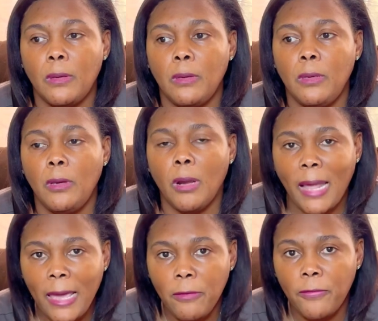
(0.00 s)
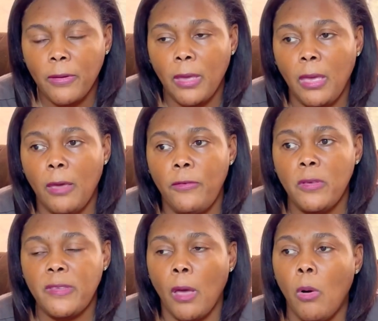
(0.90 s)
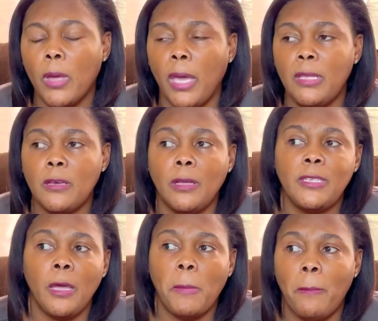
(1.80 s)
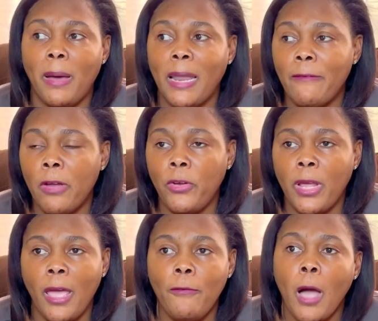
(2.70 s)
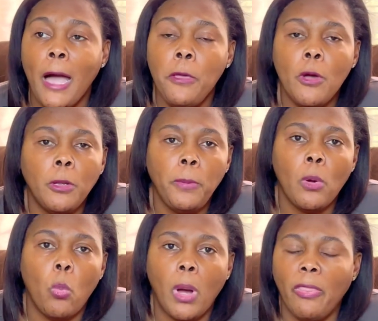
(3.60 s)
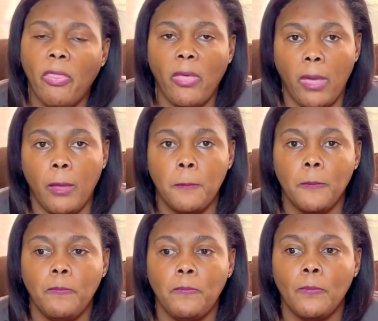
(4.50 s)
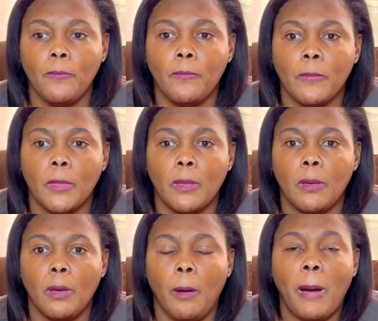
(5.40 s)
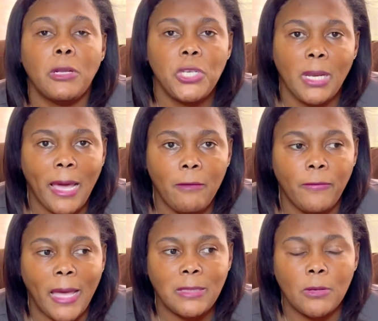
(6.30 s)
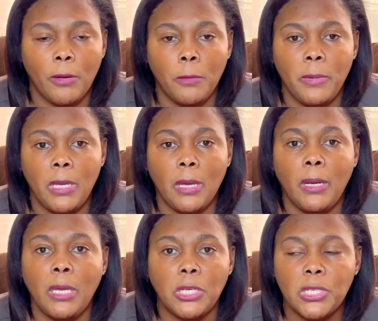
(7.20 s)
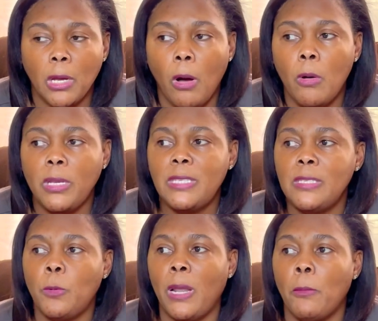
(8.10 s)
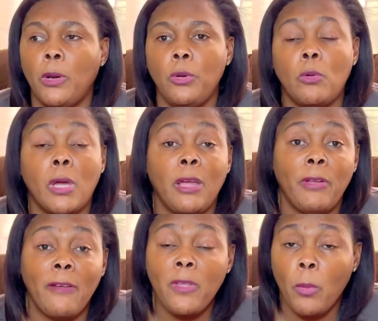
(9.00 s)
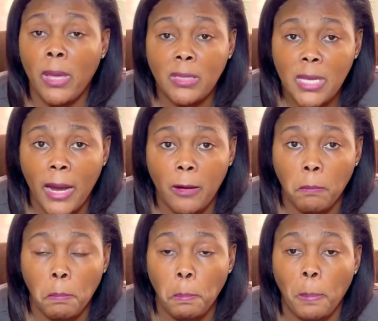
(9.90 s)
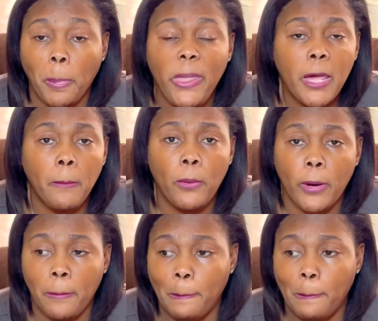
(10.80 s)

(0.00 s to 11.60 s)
Your life, if you say, okay, it's going to tell you about my life every day. How are you going to pick one thing about your life that's going to be a niche? Oh, this is what I'm going to do, cooking every day. After a while, you get tired. You get bored.